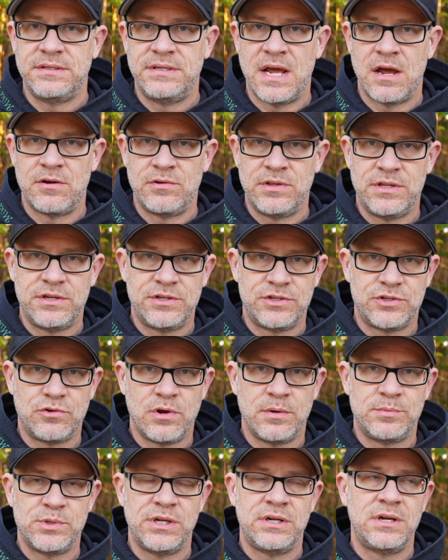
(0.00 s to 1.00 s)
down in the
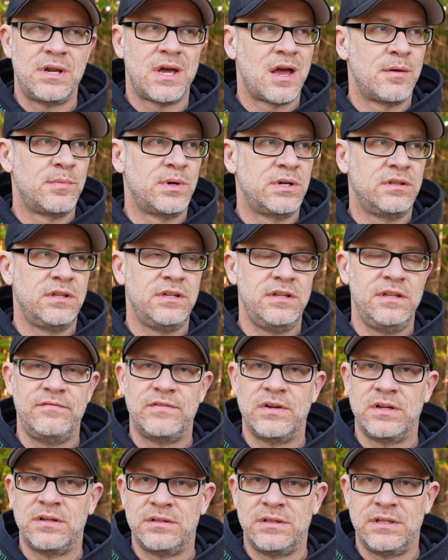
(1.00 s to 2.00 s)
description, I'm going to
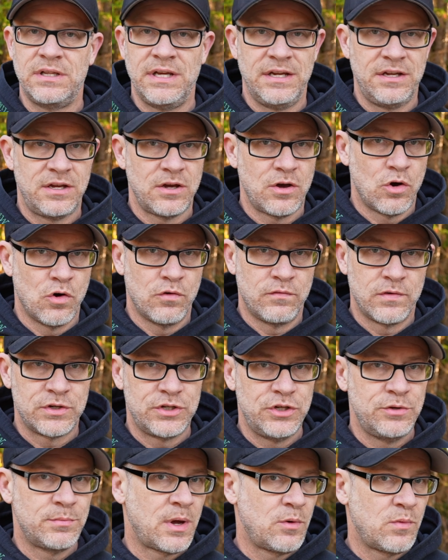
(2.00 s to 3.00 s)
leave a link over
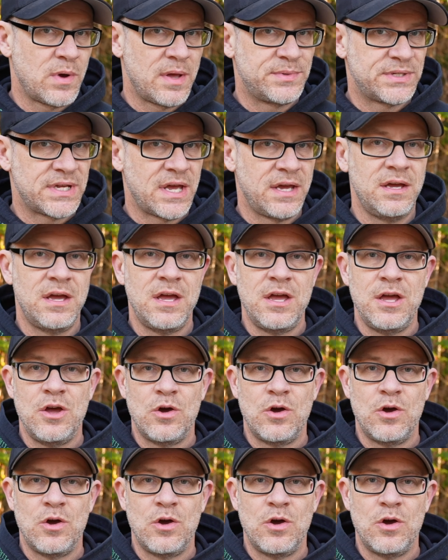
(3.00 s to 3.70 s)
to my website